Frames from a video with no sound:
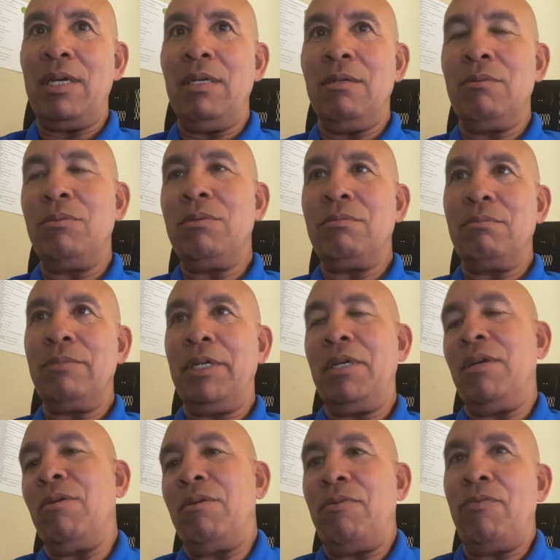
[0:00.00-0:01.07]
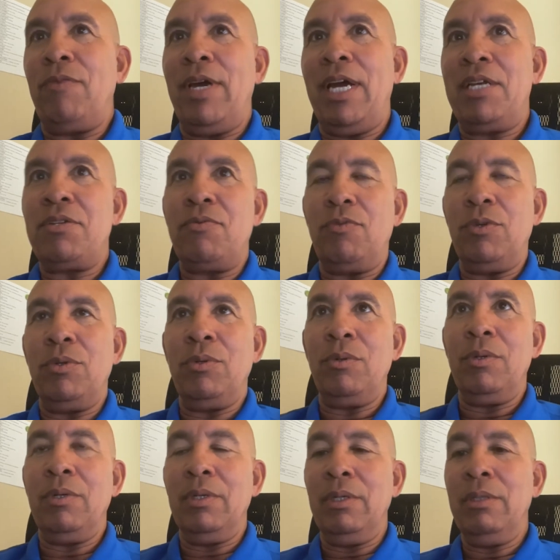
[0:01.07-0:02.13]
even, we can go to
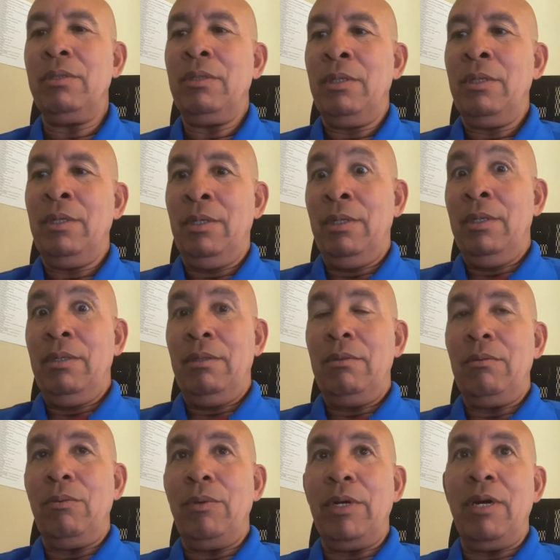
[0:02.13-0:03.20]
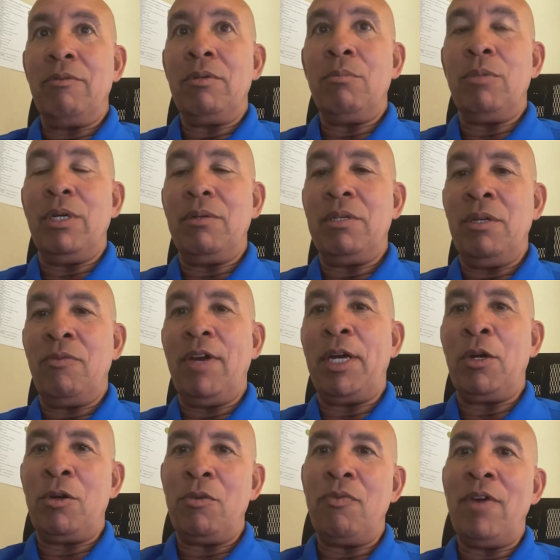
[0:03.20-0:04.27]
fast food or whatever. But
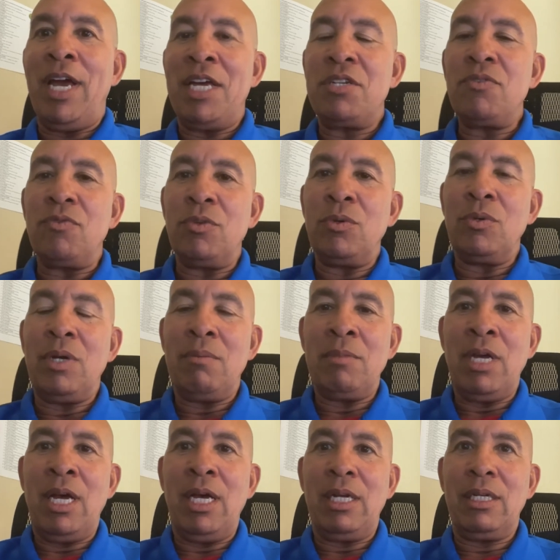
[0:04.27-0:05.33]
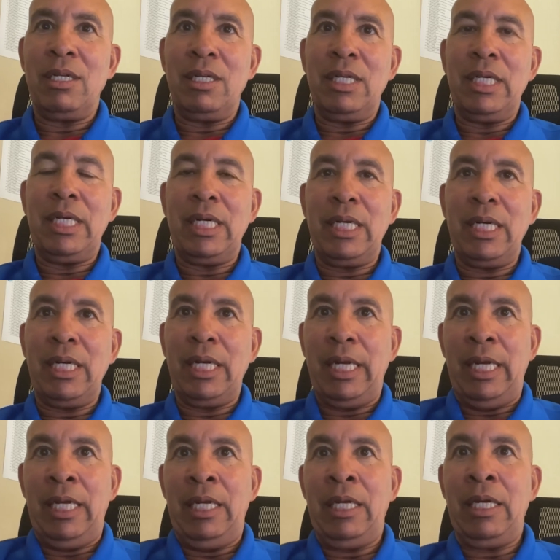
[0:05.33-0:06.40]
if I go to fast food, I'm not
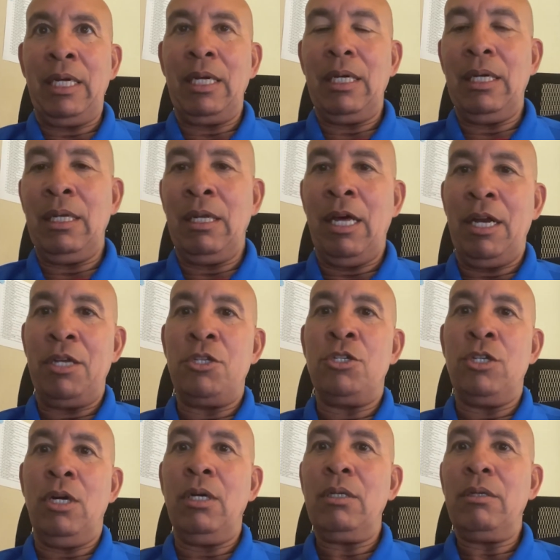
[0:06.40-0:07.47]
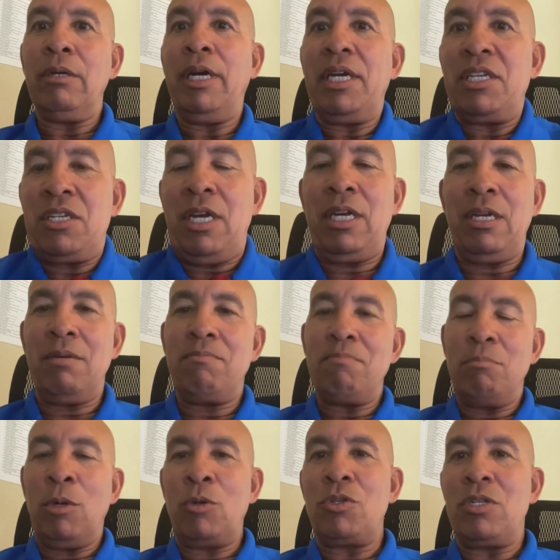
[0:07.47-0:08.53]
eating a lot of junk, right? Because I
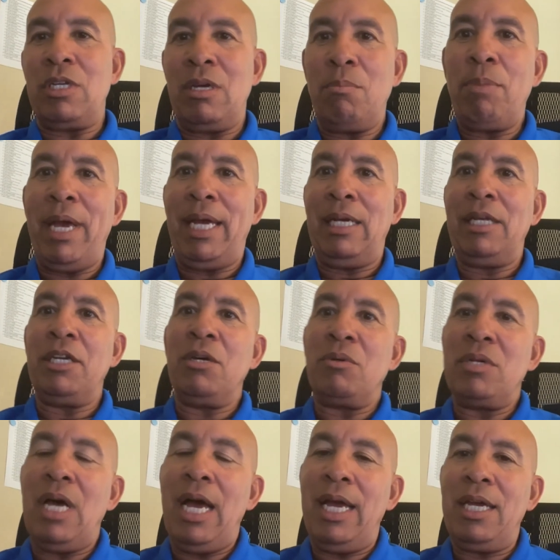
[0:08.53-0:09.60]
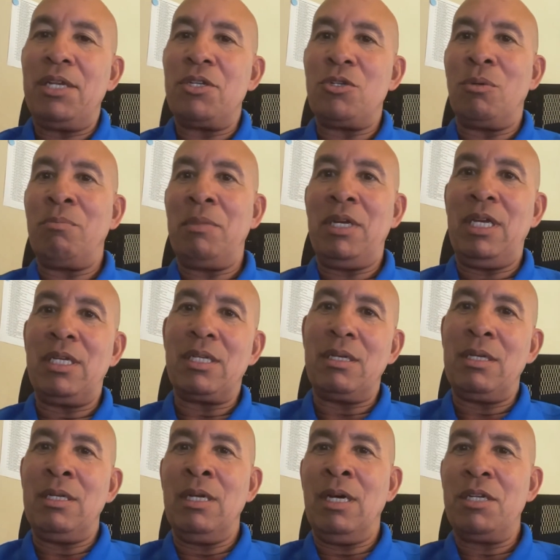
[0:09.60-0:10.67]
eat mostly a paleo diet. So
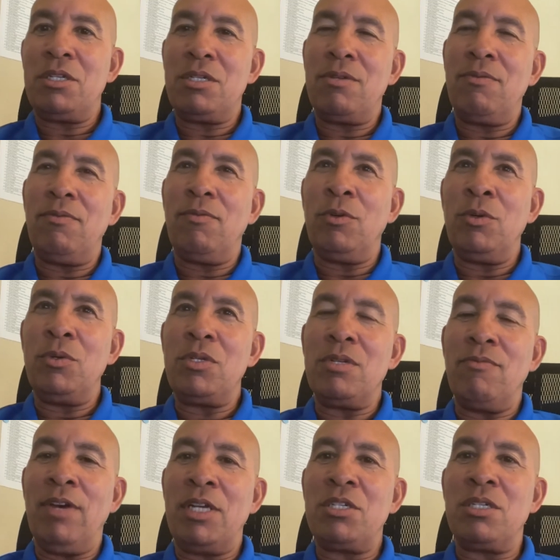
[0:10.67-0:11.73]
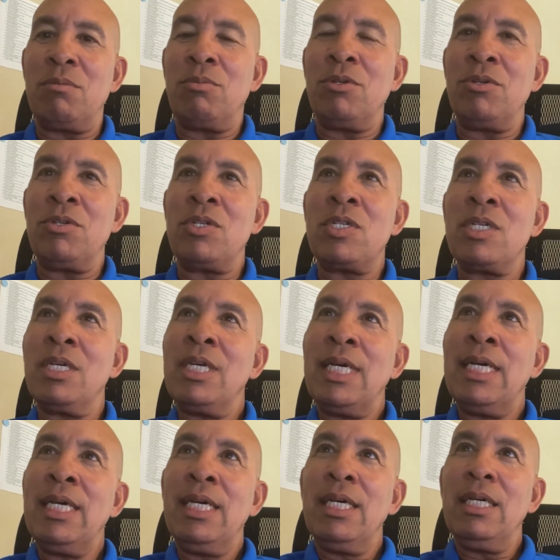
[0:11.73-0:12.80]
meat, nuts, fruits, vegetables,